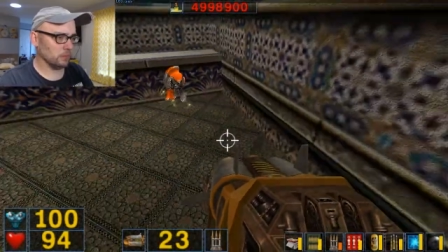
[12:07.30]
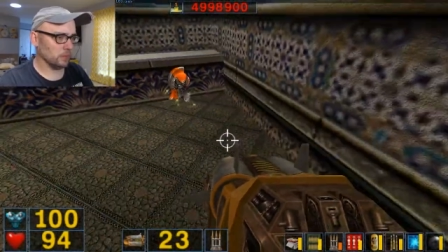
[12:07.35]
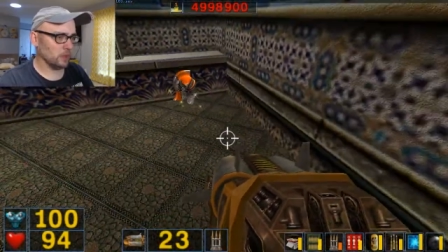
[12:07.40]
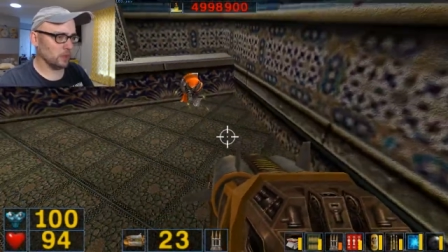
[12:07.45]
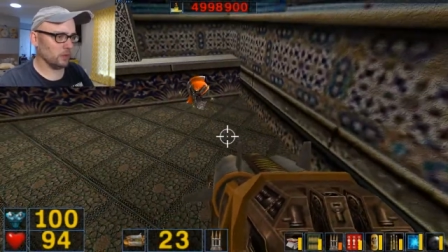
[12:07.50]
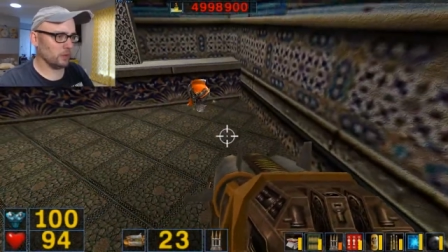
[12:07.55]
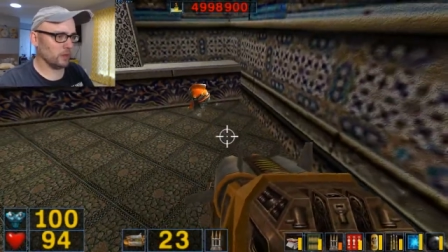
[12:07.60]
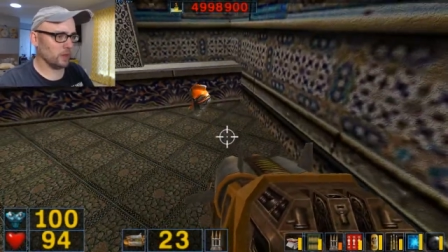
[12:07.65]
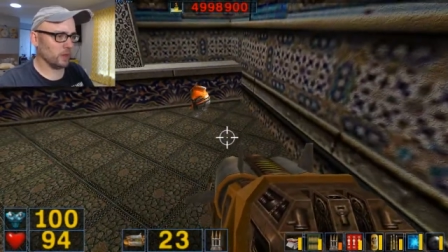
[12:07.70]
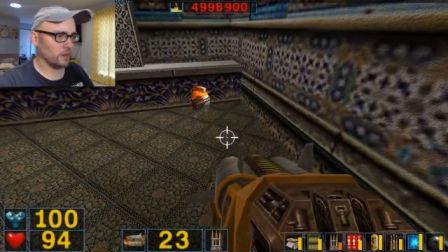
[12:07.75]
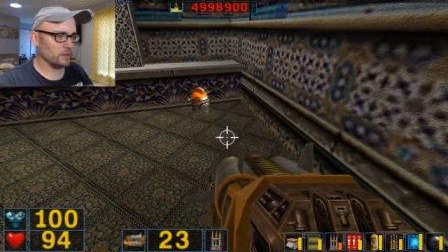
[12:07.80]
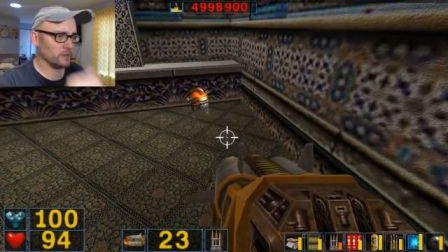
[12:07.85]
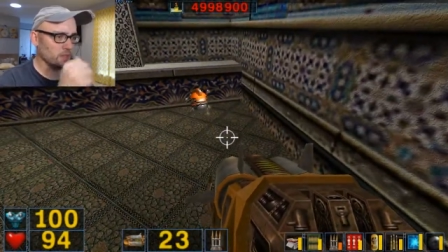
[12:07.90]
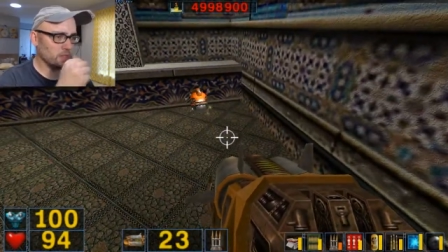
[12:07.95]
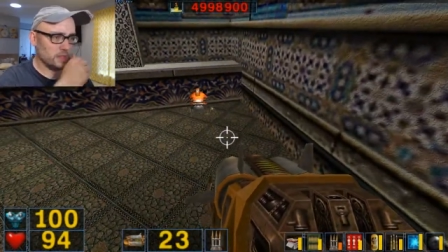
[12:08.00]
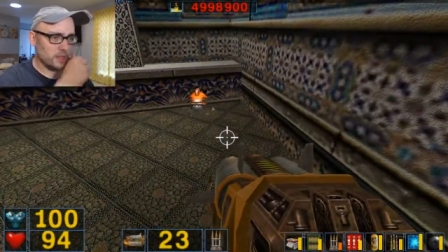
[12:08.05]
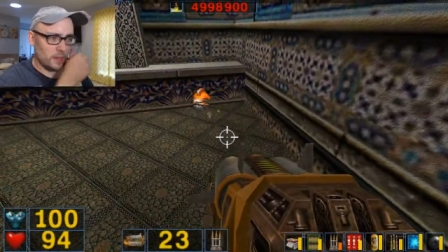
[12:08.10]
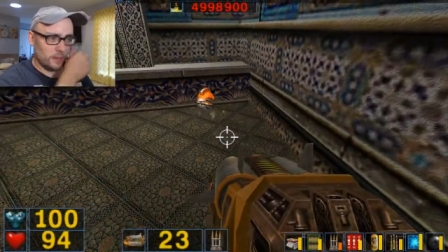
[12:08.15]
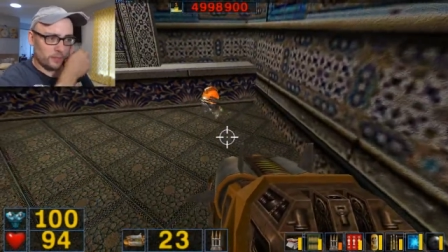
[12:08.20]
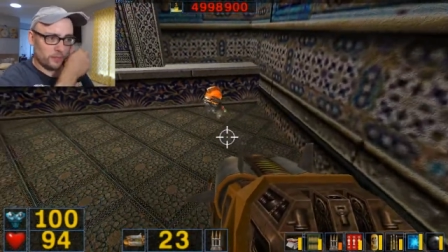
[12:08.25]
I don't think I've
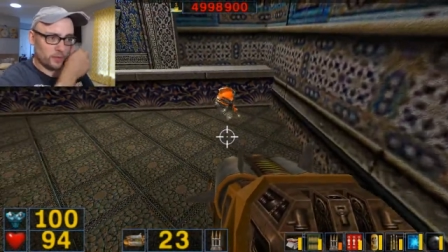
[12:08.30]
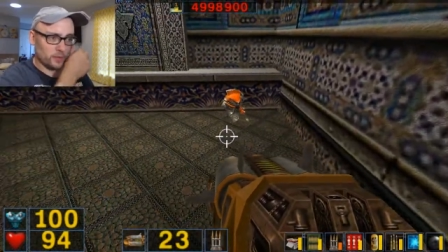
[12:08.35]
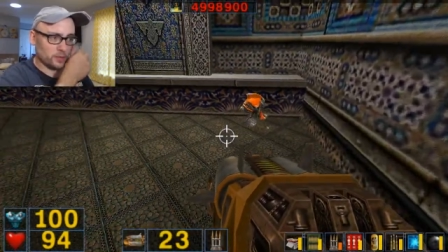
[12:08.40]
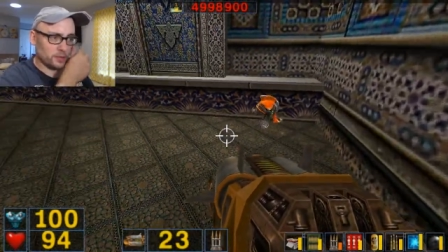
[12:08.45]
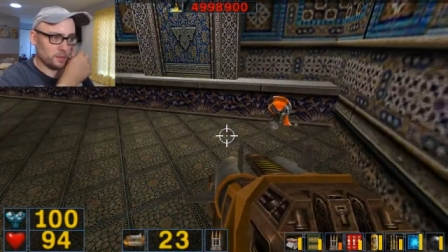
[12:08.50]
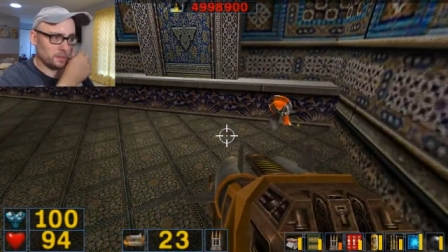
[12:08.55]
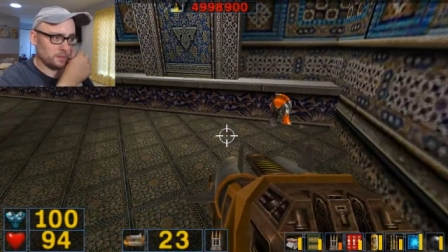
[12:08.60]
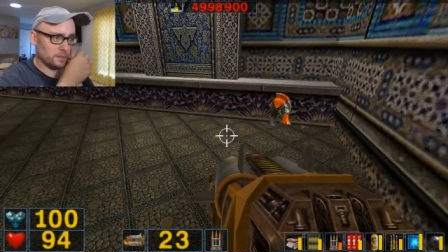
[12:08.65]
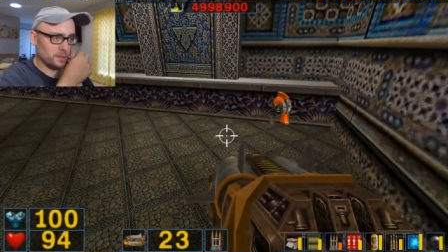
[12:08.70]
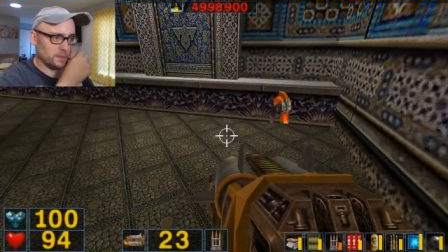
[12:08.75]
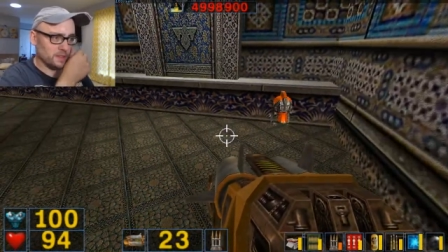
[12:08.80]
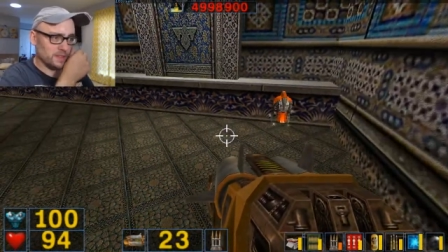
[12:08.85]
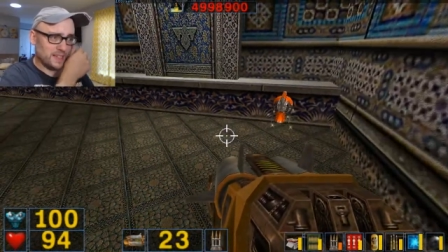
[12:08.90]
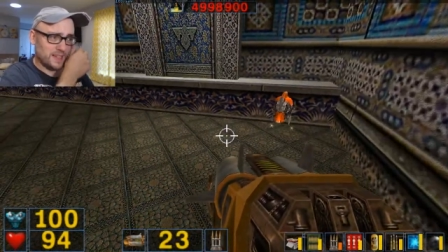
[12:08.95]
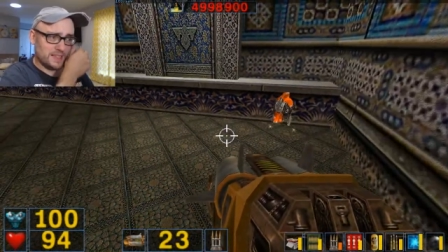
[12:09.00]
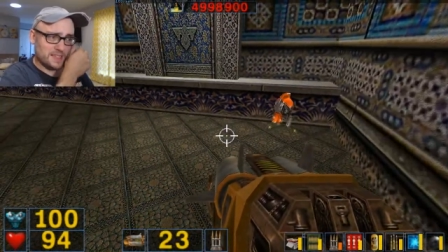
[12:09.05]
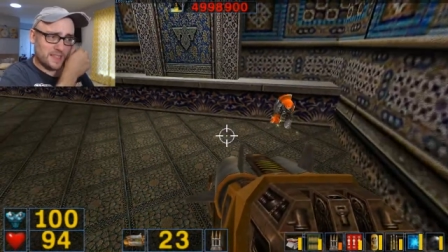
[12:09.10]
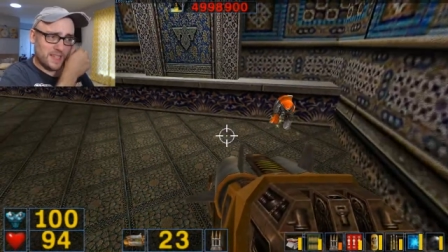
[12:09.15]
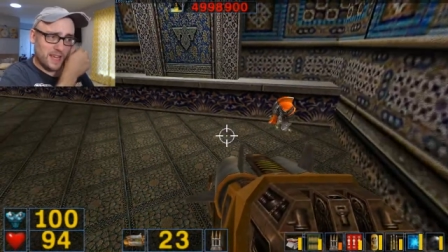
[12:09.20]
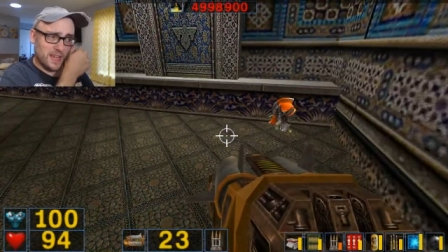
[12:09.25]
seen that before. It's, is that
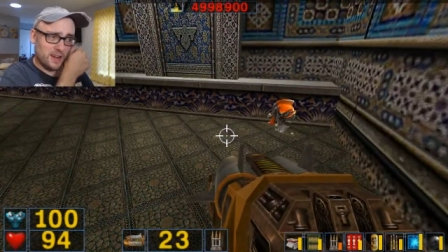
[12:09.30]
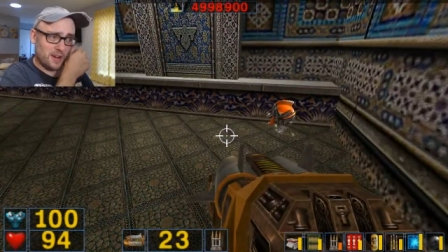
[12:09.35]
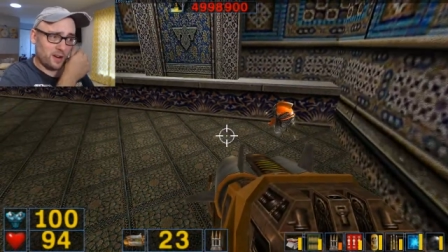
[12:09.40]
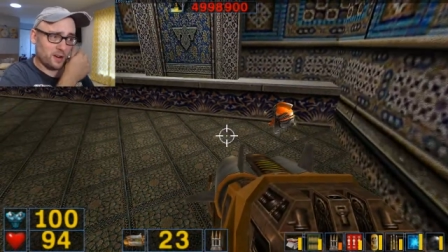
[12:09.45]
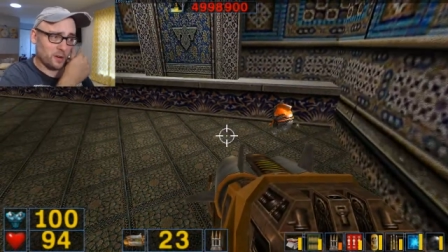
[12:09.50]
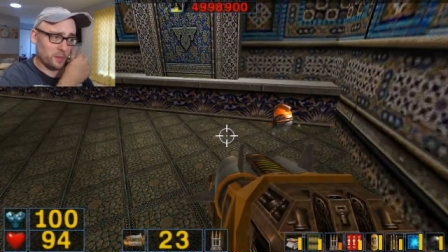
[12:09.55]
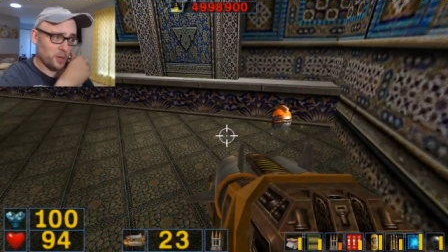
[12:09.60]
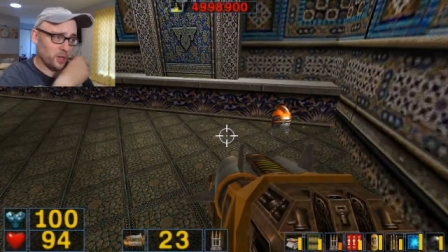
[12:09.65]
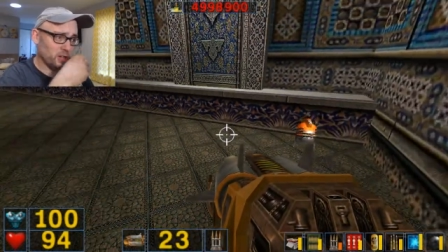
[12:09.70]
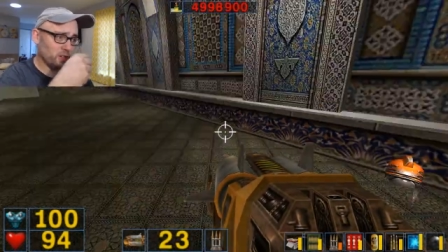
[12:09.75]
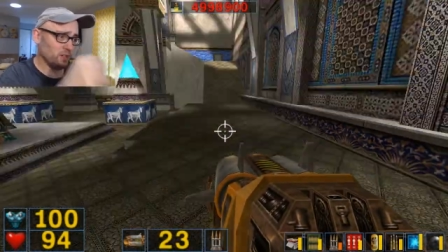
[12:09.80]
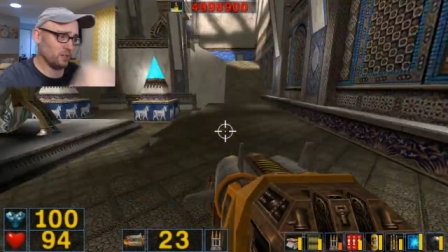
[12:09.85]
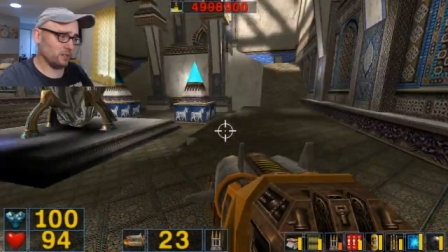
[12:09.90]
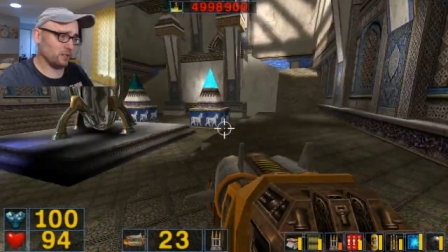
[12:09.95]
a 10 armor?